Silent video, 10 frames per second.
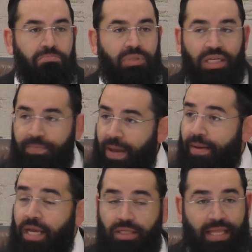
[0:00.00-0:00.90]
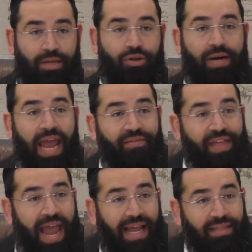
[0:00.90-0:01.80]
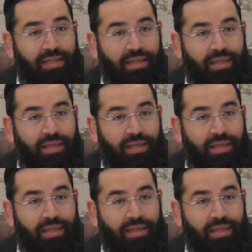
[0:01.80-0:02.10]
So it's so that you don't have that,